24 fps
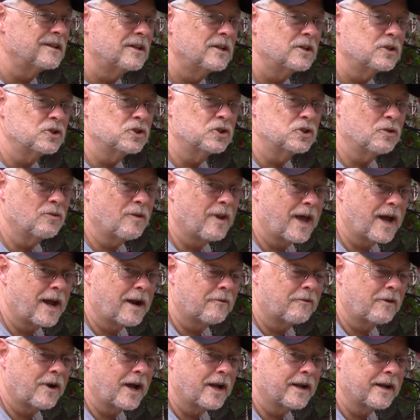July
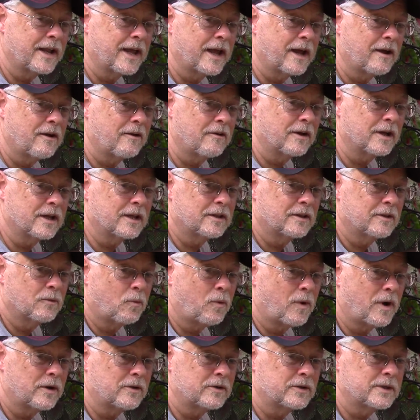right now and the
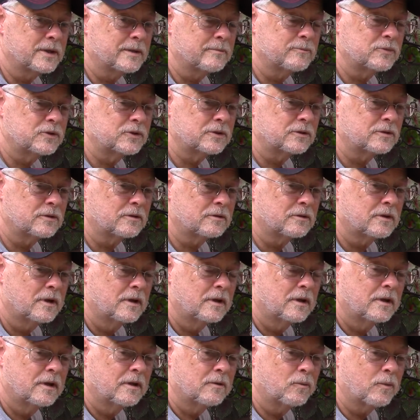water temperature
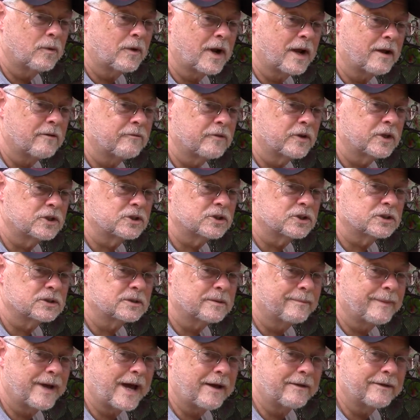where I fish is
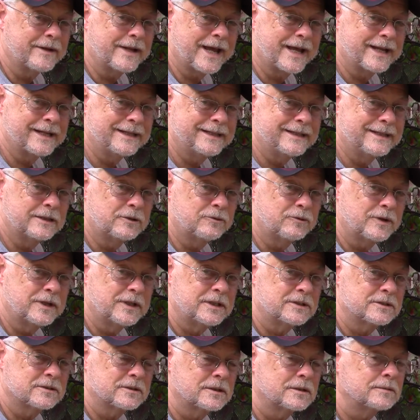about 90 degrees,
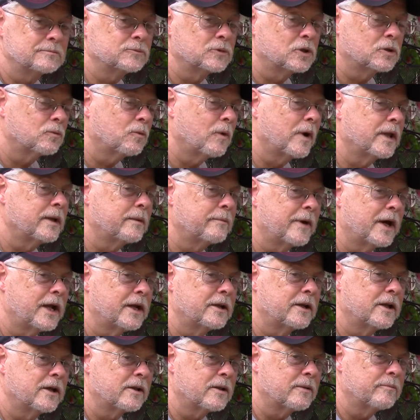so I'm going to wait about
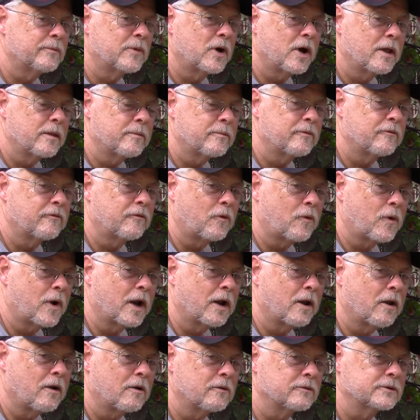another month before I
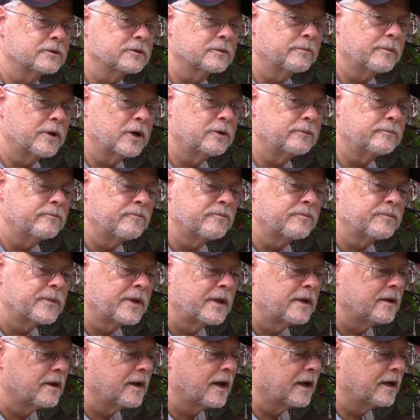launch the boat
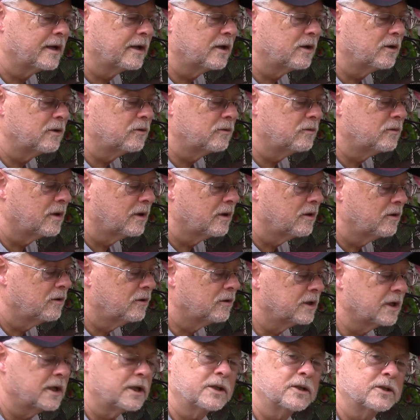and go hook
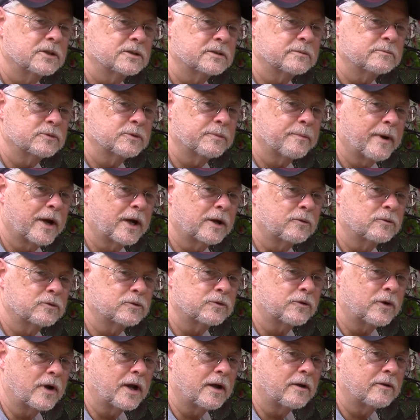into some speckled
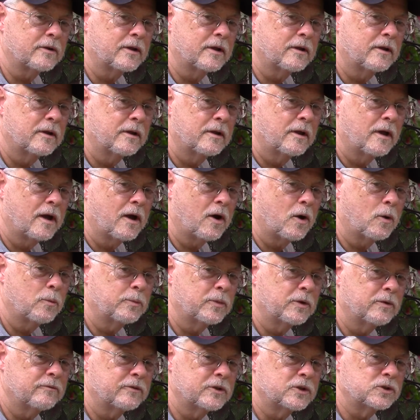trout. Hope
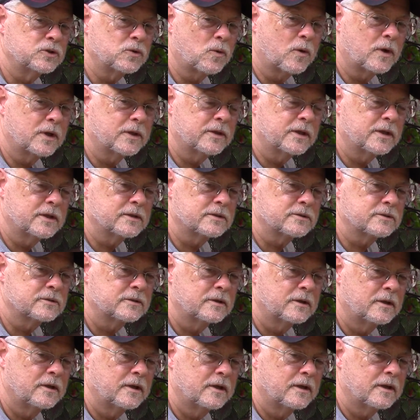you've enjoyed this,
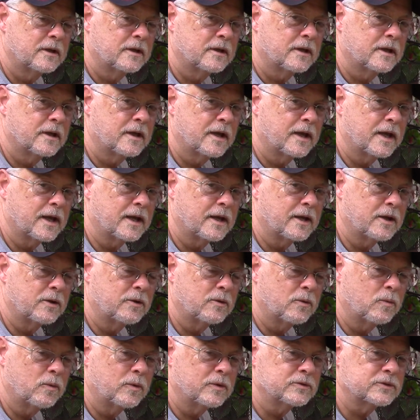and
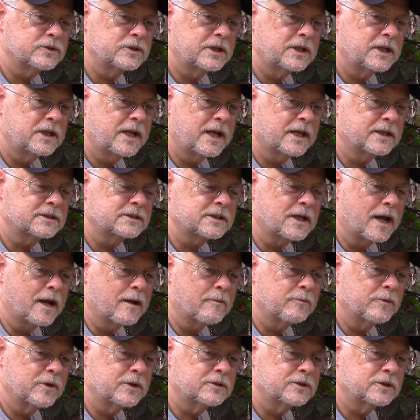we'll see you next time.
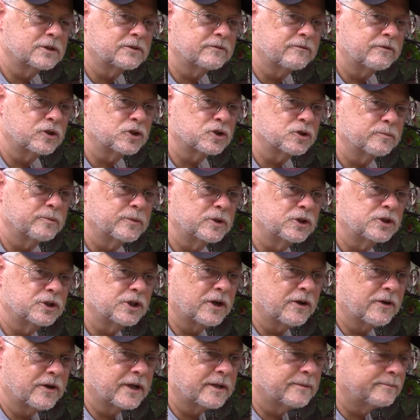This is Fisherman Jerry.